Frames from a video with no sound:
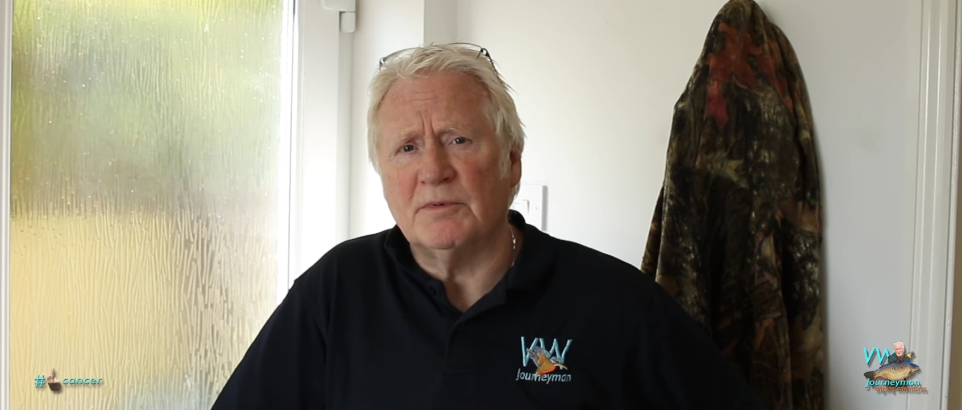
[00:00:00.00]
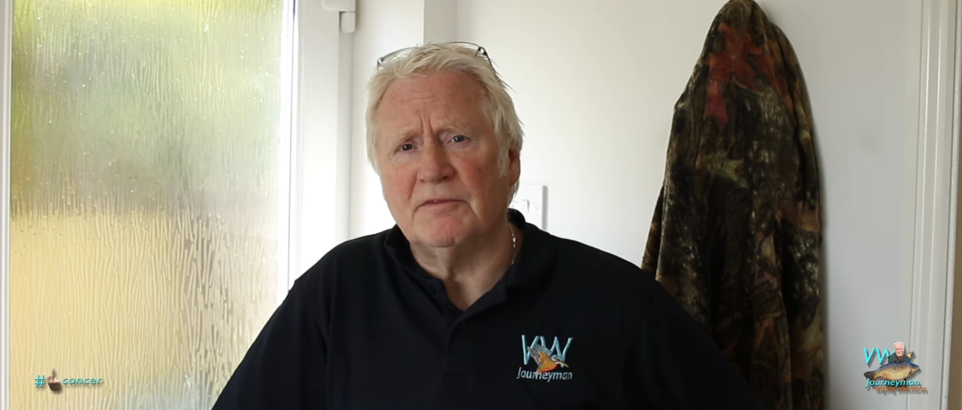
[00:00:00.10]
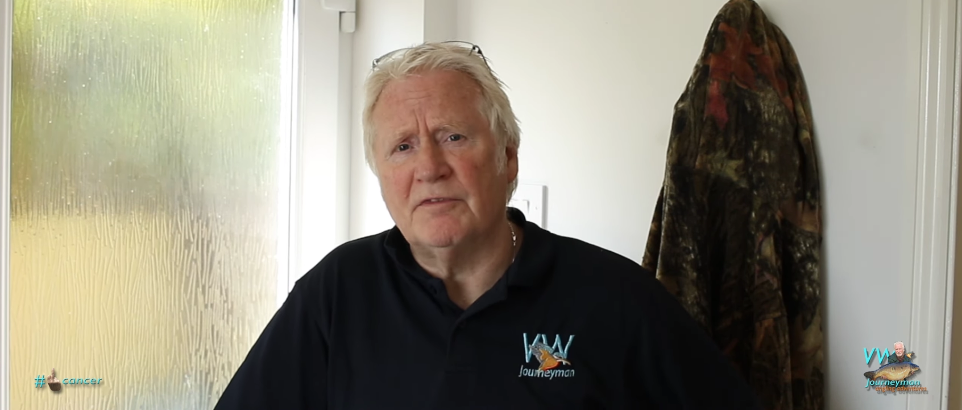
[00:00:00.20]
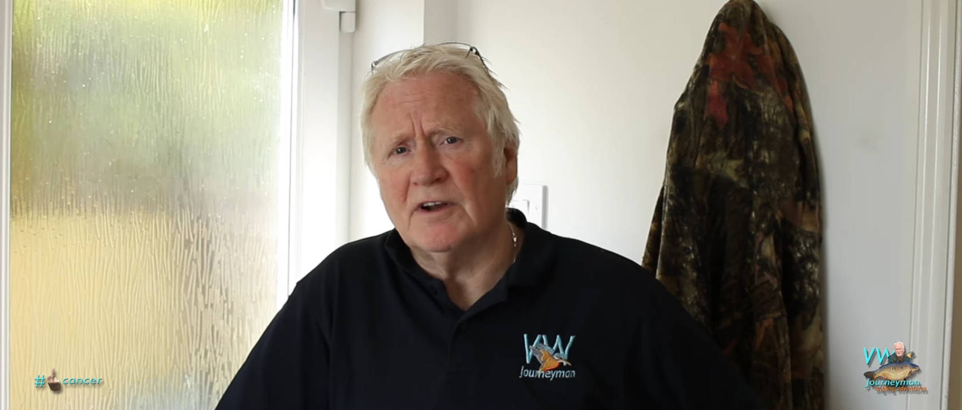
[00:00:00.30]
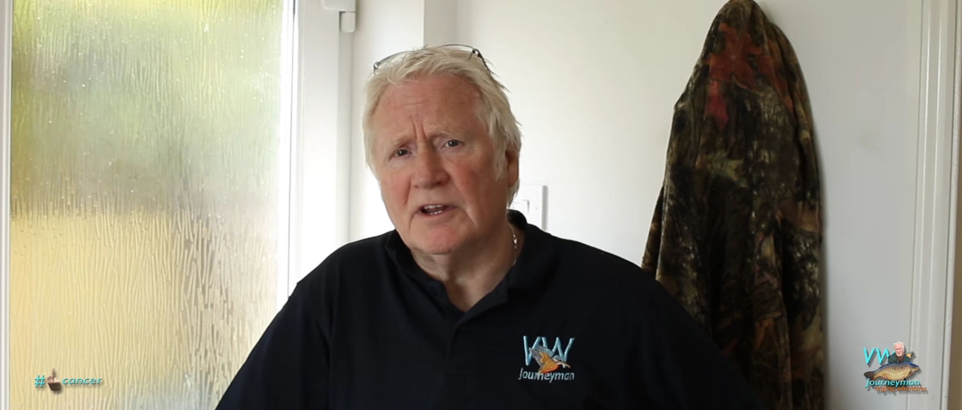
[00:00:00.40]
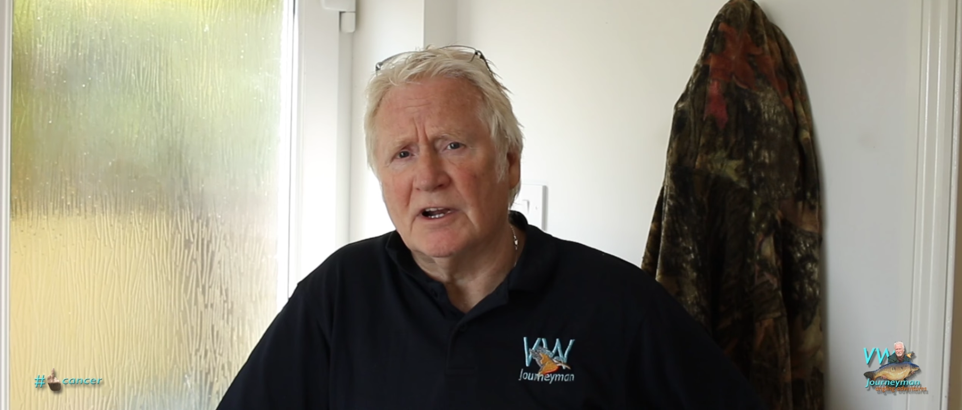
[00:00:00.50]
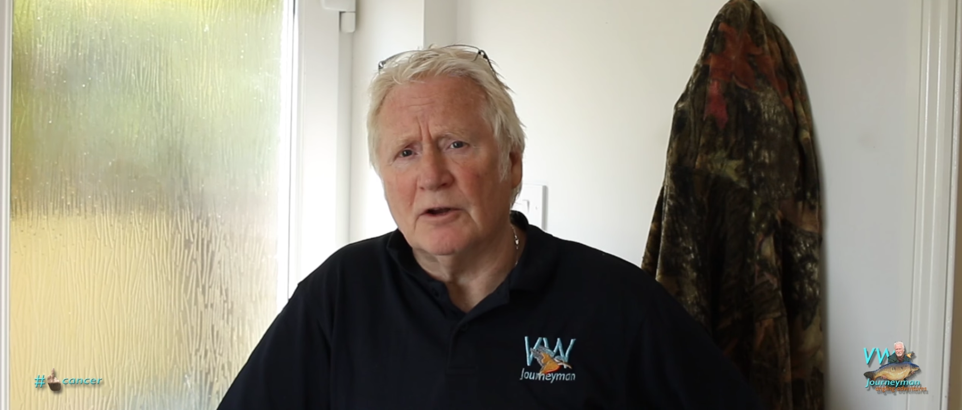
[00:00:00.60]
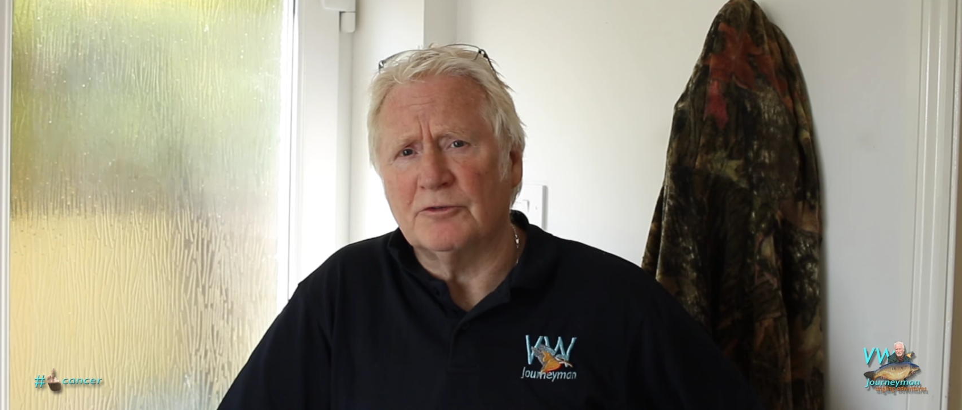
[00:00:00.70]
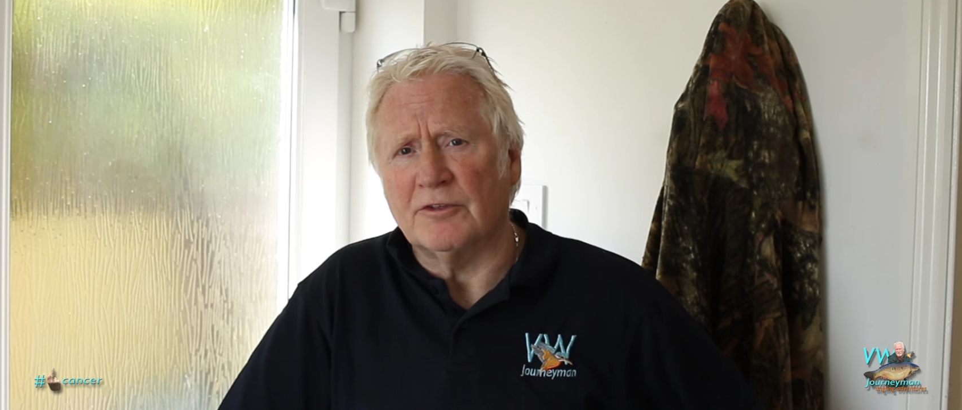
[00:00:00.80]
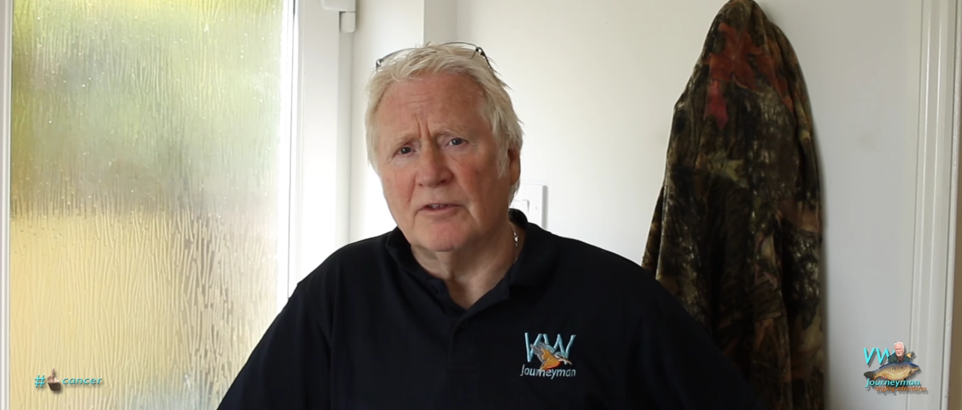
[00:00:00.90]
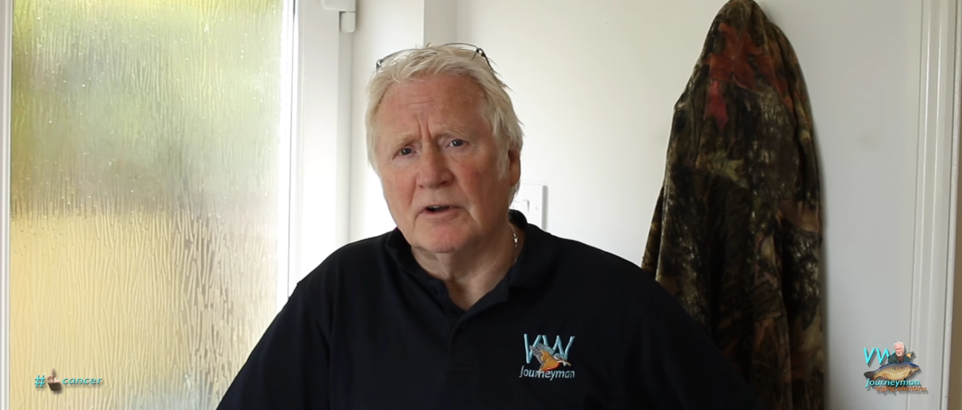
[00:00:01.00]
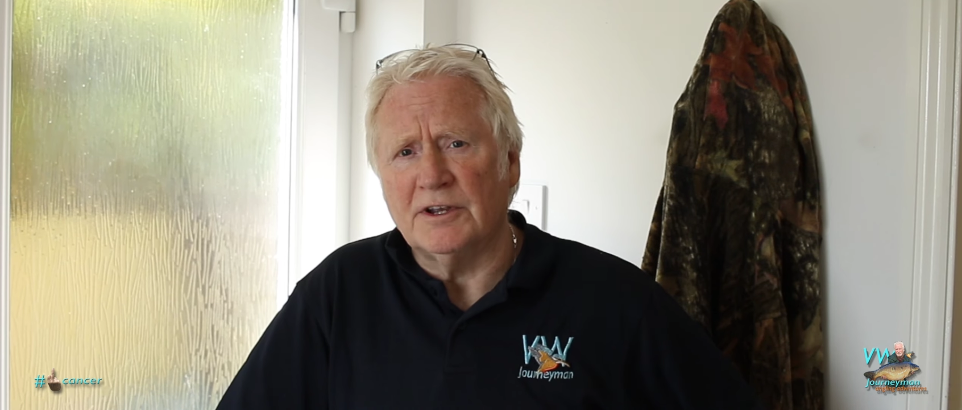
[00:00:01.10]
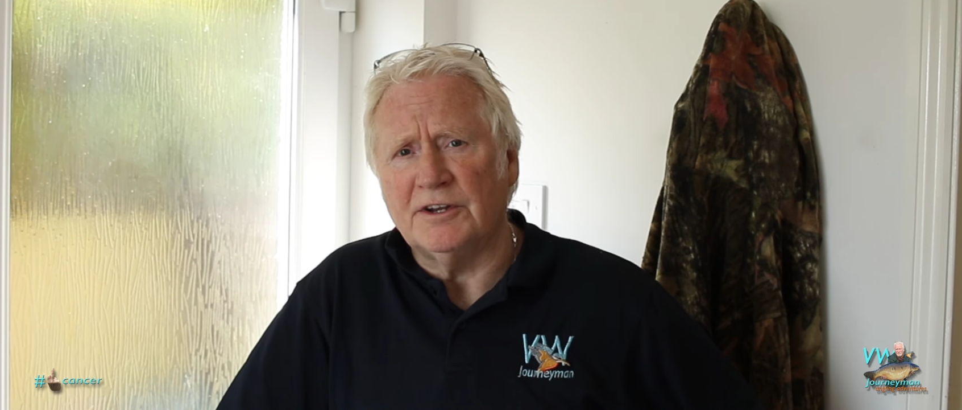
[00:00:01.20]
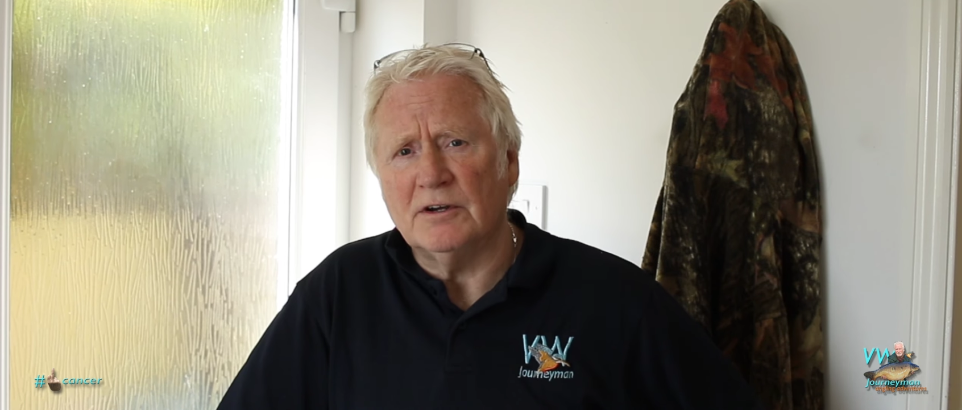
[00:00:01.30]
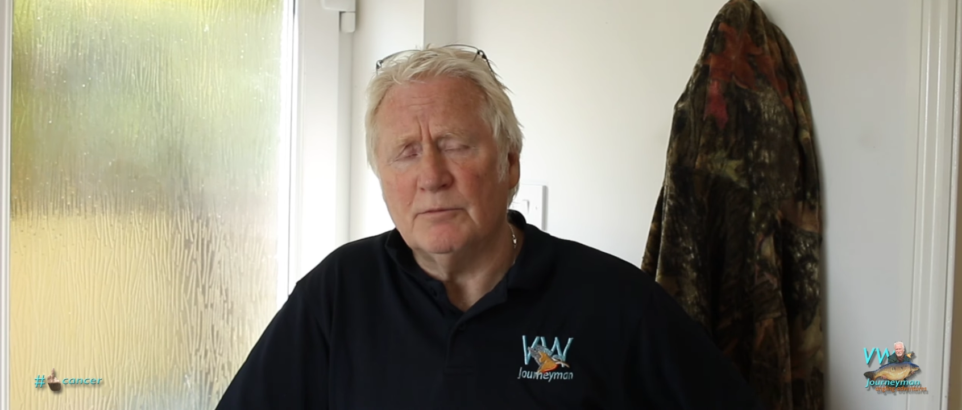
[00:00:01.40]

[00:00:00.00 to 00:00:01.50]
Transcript: been fairly close to the leader,